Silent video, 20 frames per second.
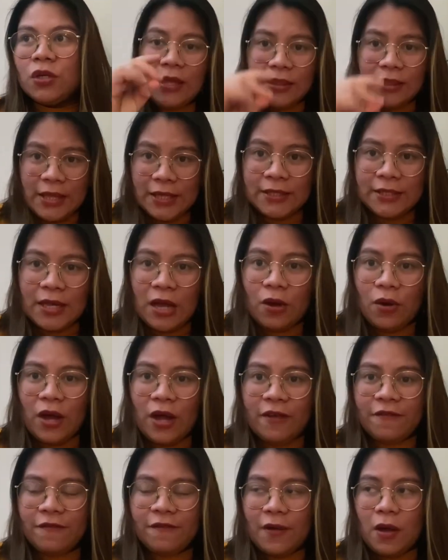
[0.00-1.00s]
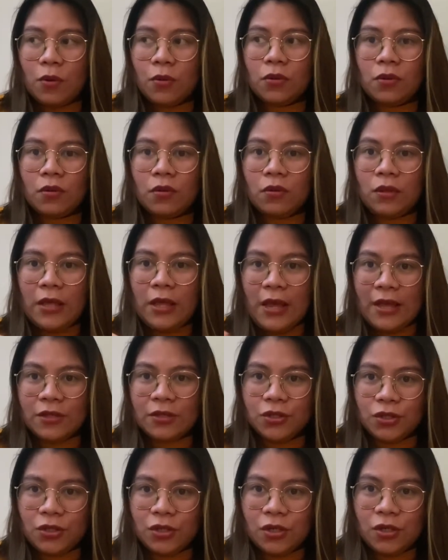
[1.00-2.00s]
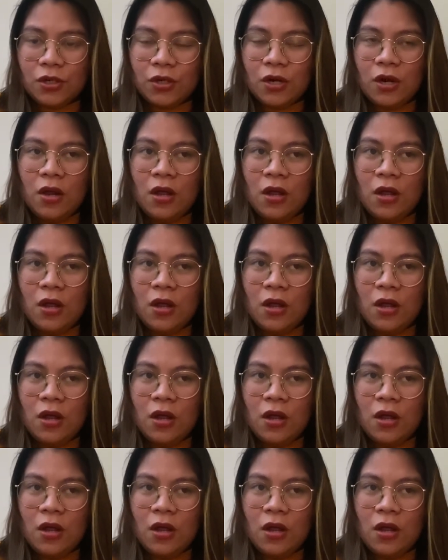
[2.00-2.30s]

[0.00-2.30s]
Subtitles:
and that's how I found the answer.